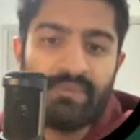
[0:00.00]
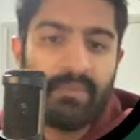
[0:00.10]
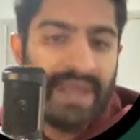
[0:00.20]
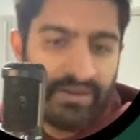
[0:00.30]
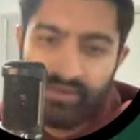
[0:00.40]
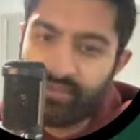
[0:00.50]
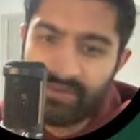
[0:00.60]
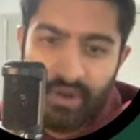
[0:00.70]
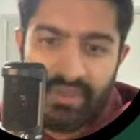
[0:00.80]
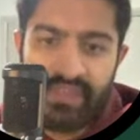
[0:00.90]
Penrith,
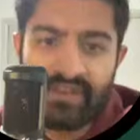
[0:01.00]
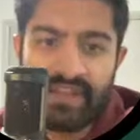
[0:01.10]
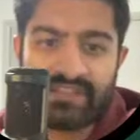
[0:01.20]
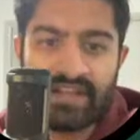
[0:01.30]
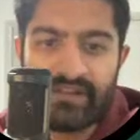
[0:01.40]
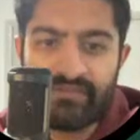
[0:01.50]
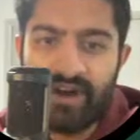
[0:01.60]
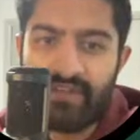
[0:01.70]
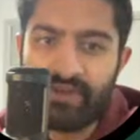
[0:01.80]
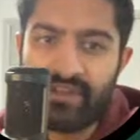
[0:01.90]
we know that the next kind of
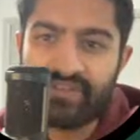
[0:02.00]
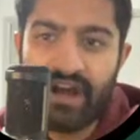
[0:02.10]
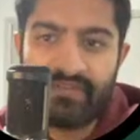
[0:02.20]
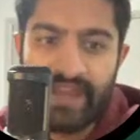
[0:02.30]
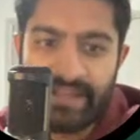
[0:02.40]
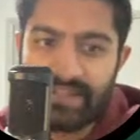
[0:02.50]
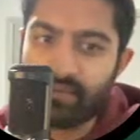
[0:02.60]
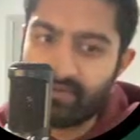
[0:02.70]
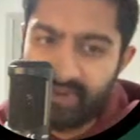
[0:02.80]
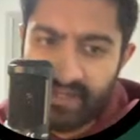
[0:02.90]
5 rounds after 18
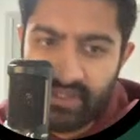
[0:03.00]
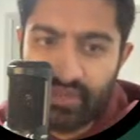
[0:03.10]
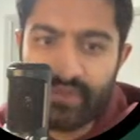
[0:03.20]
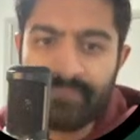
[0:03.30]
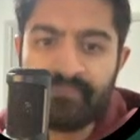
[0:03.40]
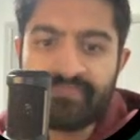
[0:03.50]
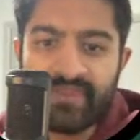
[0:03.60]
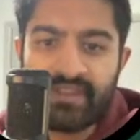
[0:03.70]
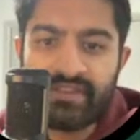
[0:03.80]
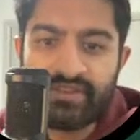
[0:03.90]
look very good.
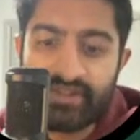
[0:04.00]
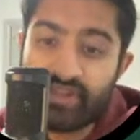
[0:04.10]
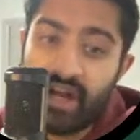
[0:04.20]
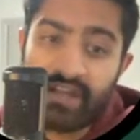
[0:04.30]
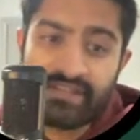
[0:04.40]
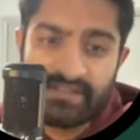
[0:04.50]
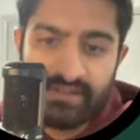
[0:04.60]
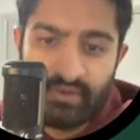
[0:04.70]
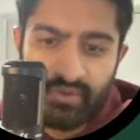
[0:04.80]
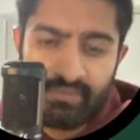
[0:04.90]
The Sharks,
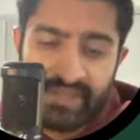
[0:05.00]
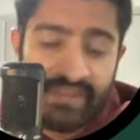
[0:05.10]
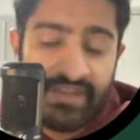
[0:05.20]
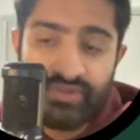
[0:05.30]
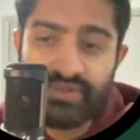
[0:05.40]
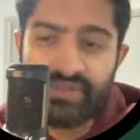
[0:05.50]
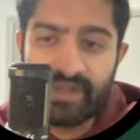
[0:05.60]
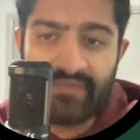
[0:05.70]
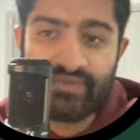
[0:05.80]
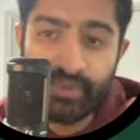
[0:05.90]
albeit they do still
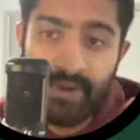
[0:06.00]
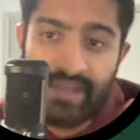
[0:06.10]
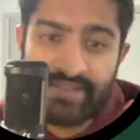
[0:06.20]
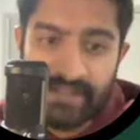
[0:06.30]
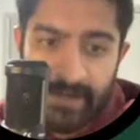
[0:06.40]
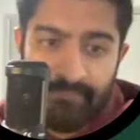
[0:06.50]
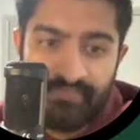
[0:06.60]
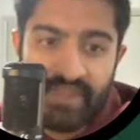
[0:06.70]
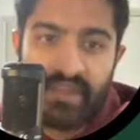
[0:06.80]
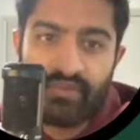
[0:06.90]
have 2 buys to come,
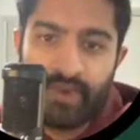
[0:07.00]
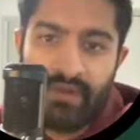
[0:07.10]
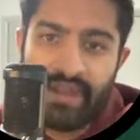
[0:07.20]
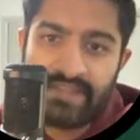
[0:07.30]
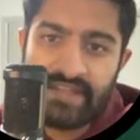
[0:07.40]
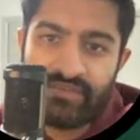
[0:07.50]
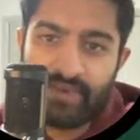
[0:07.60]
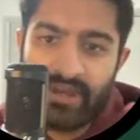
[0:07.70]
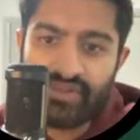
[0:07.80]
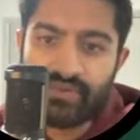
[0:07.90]
round 18,
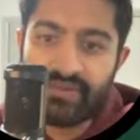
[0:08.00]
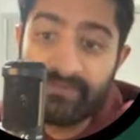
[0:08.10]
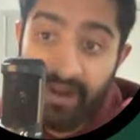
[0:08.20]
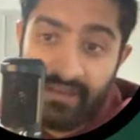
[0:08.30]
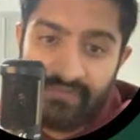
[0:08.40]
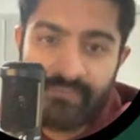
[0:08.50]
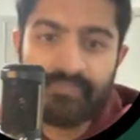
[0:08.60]
round 25.